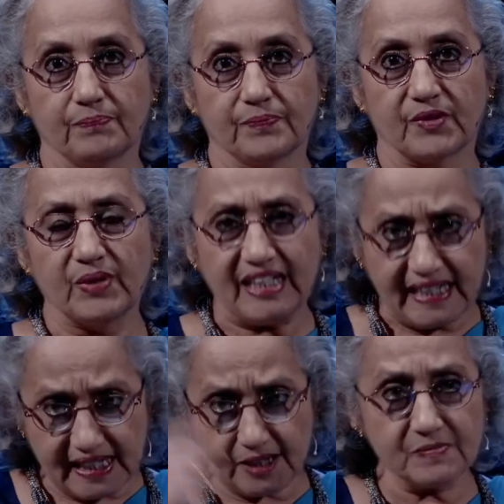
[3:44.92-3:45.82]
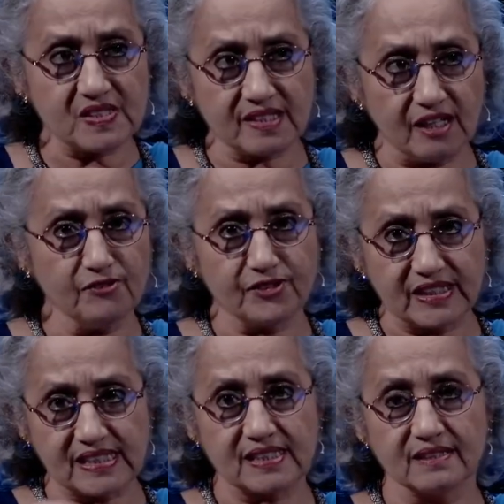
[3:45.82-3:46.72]
when he himself
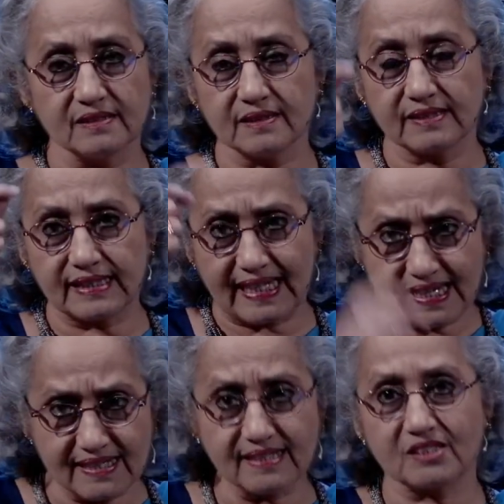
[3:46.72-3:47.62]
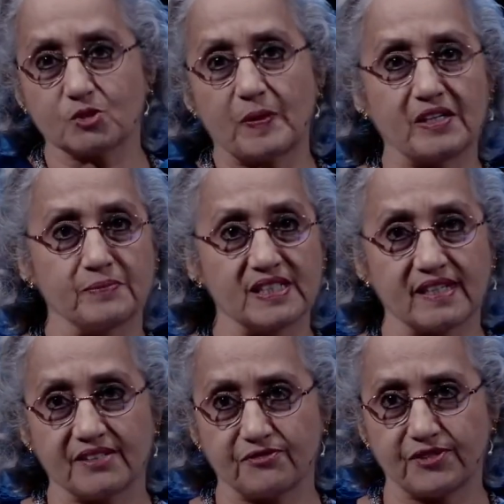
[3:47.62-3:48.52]
considered that his experiment
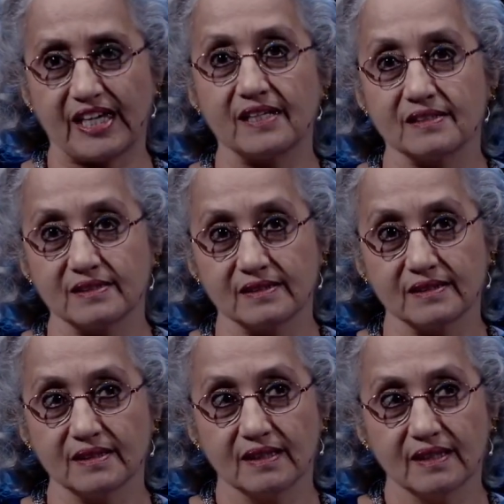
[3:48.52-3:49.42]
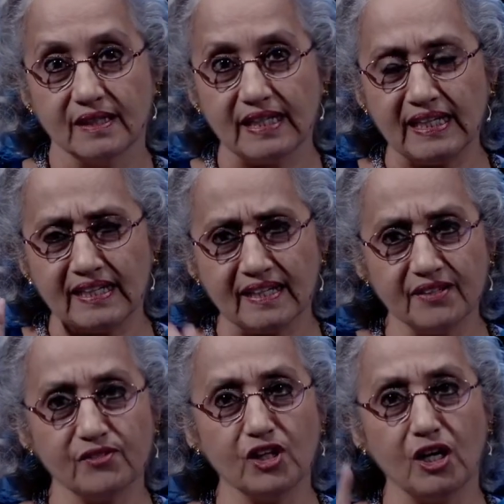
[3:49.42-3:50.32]
had failed, he
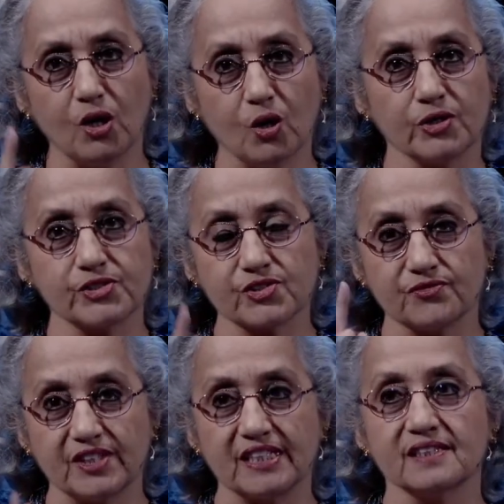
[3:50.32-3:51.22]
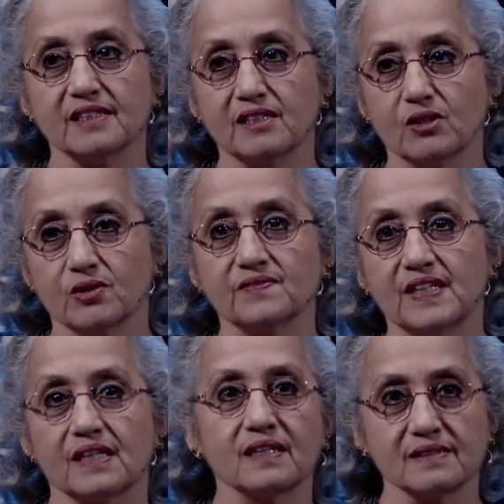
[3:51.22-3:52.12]
never lost faith in
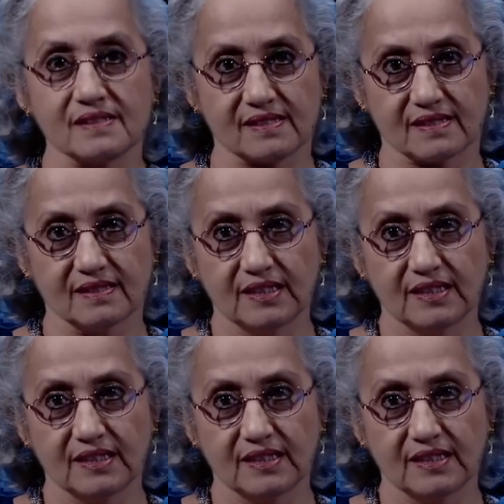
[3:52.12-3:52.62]
nonviolence.